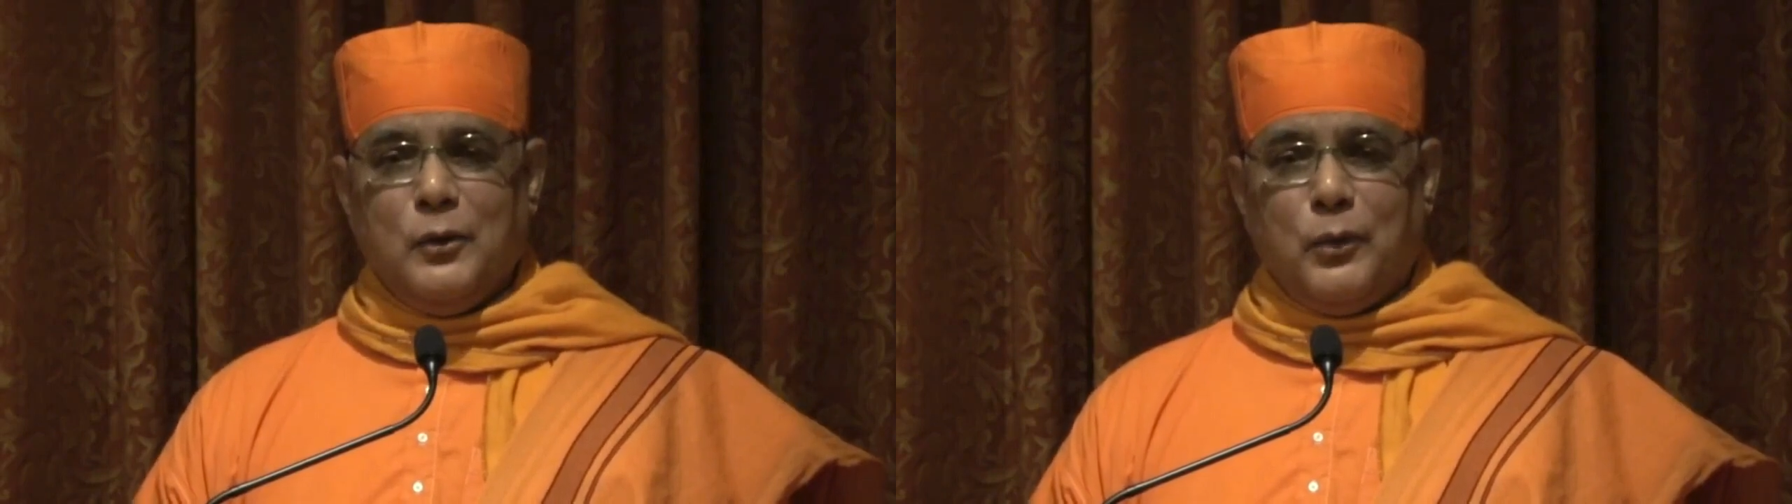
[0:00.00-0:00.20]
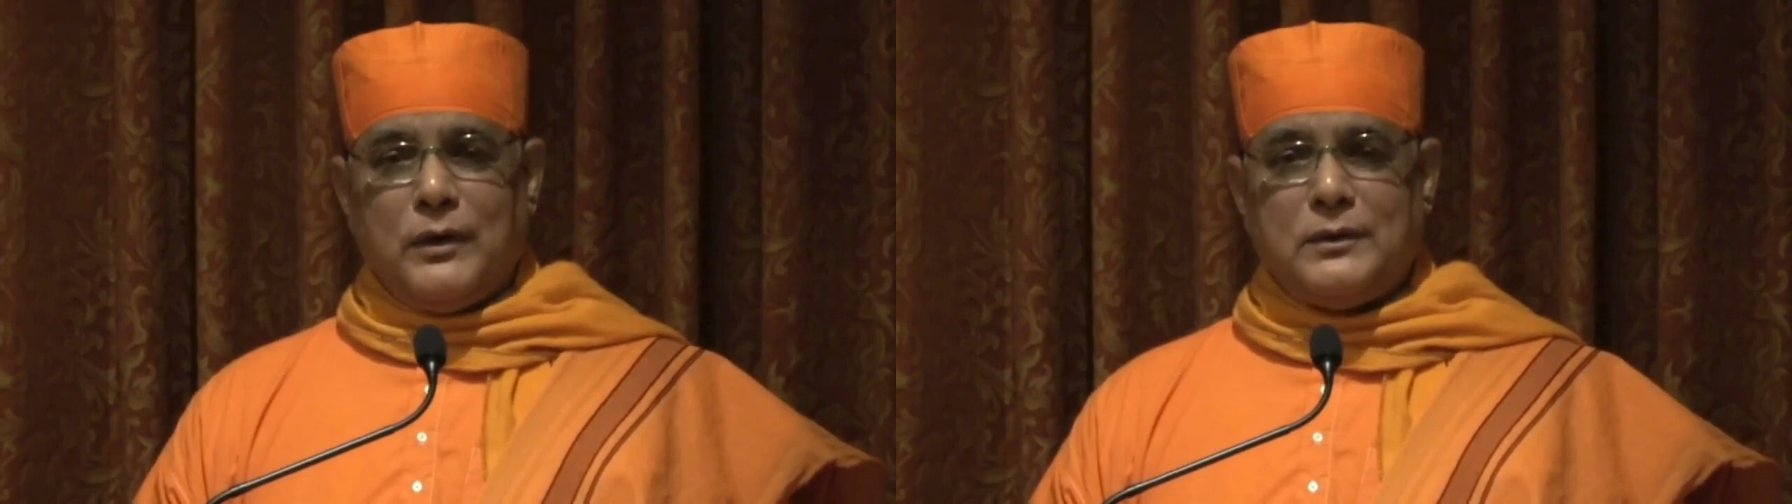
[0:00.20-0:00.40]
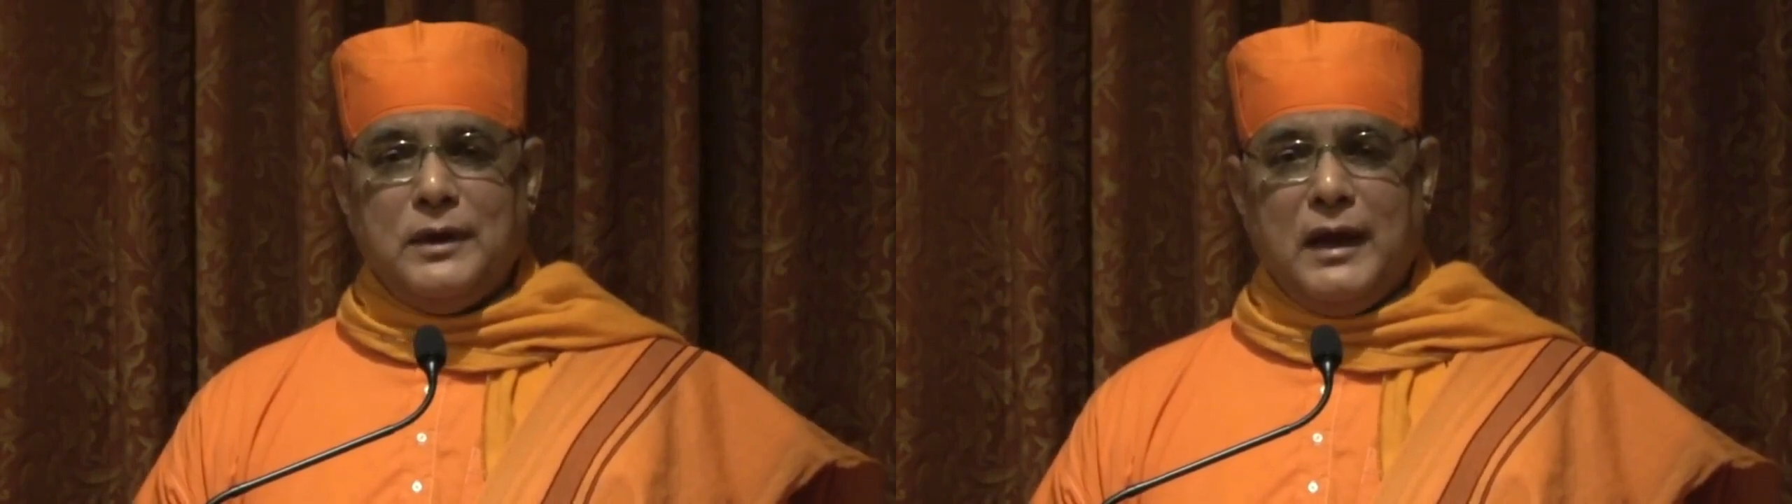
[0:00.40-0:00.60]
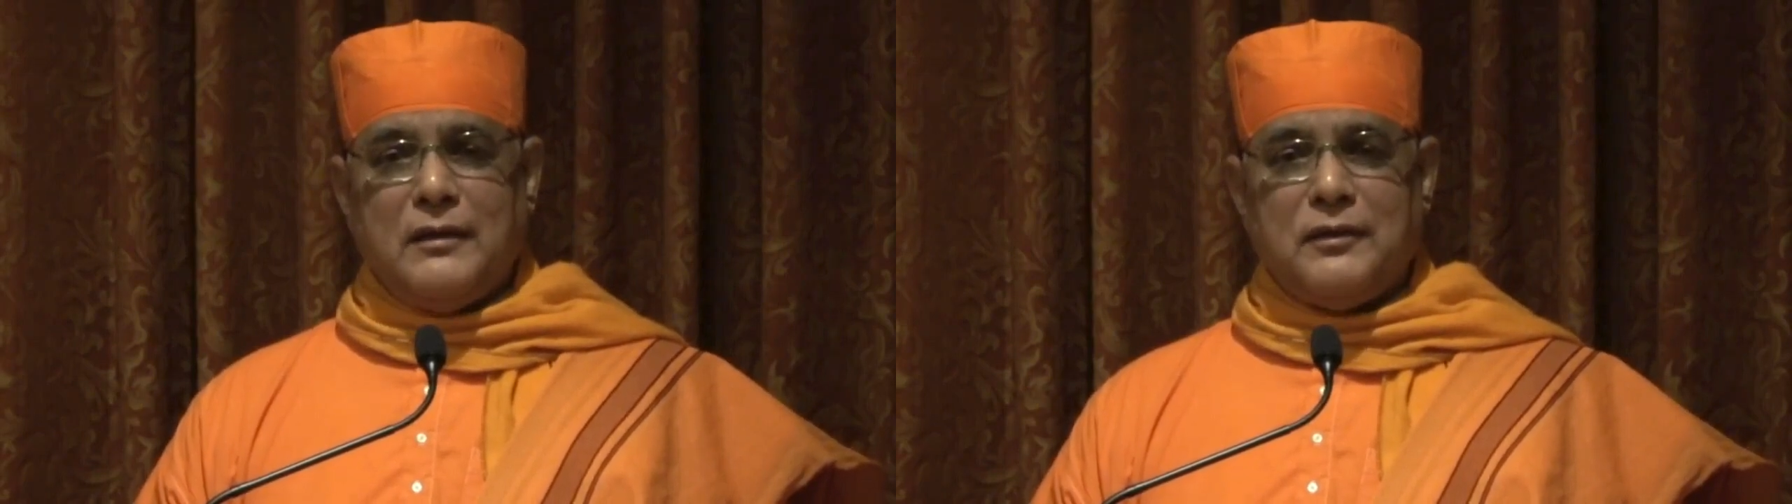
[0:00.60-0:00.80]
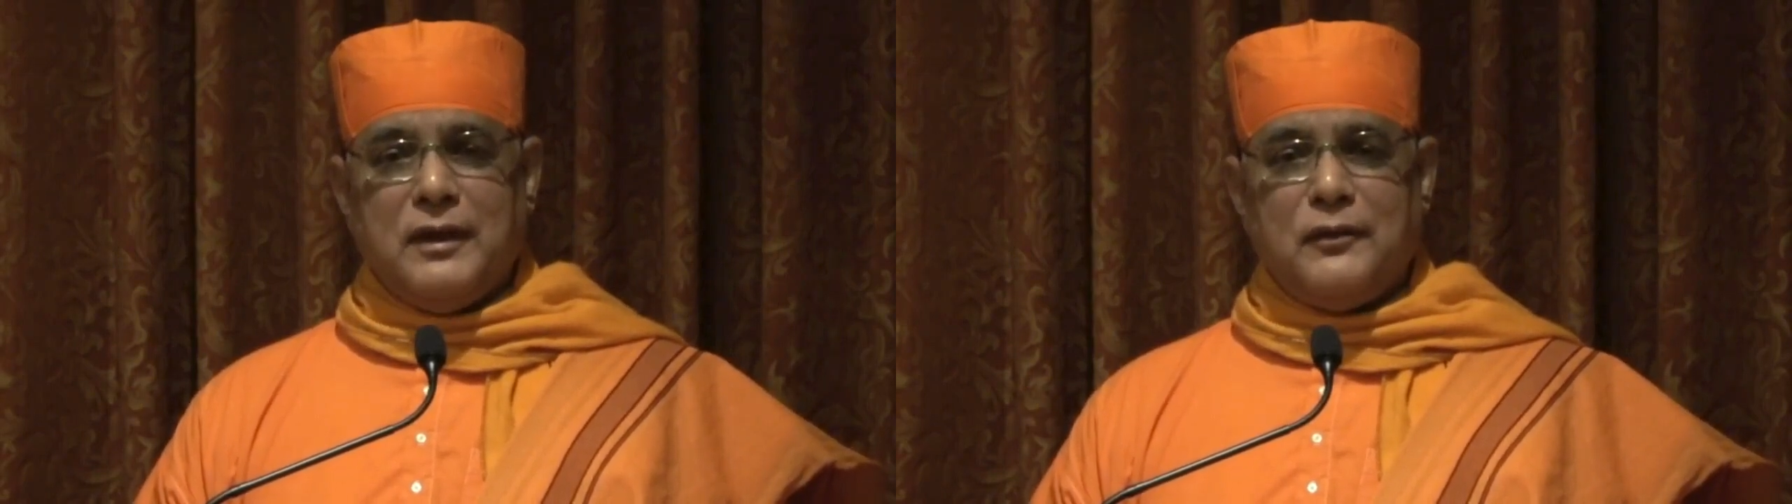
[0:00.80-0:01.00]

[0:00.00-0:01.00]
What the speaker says: was to have